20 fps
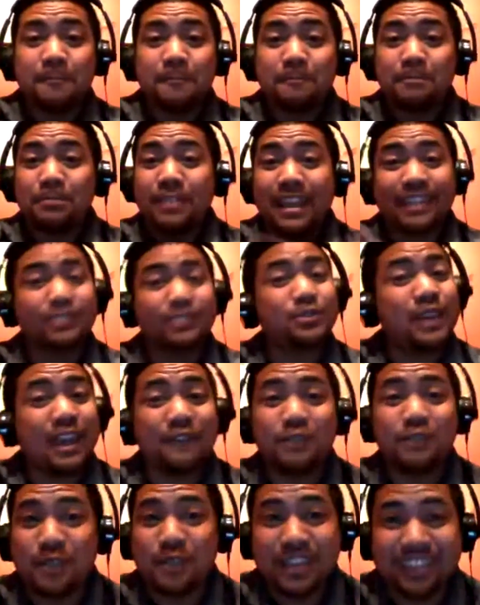That's what
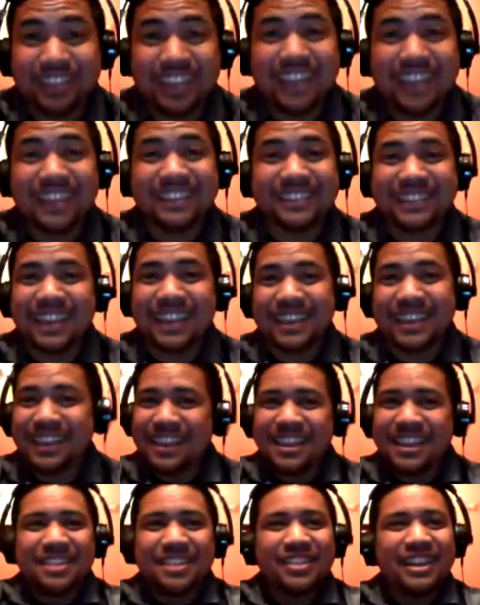everyone thinks. Like,
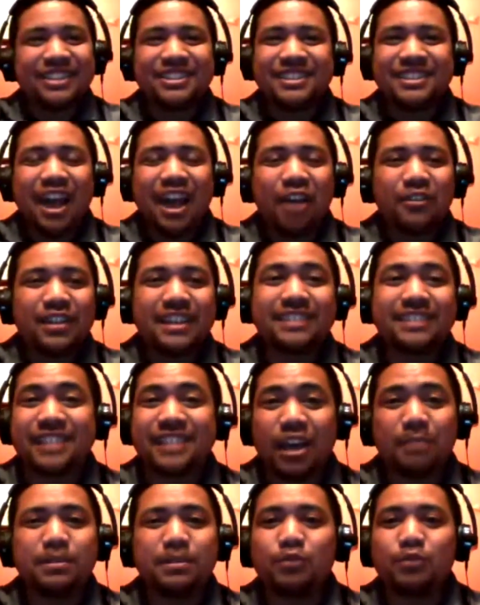that's just how it is. And
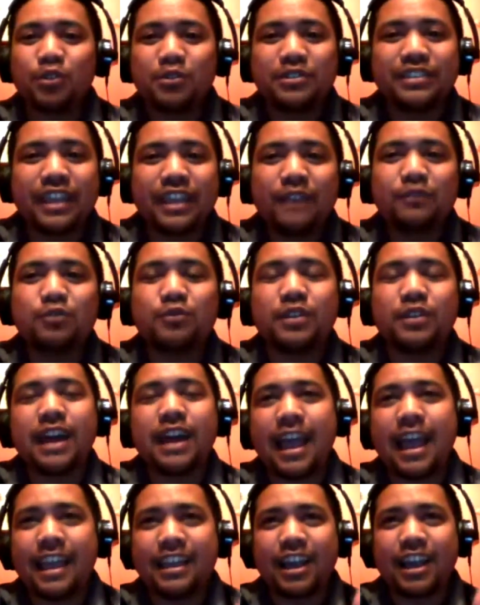I'll be real with everyone. I
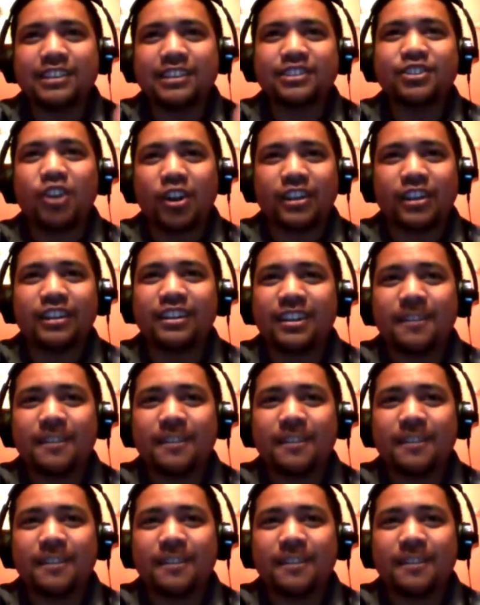got started,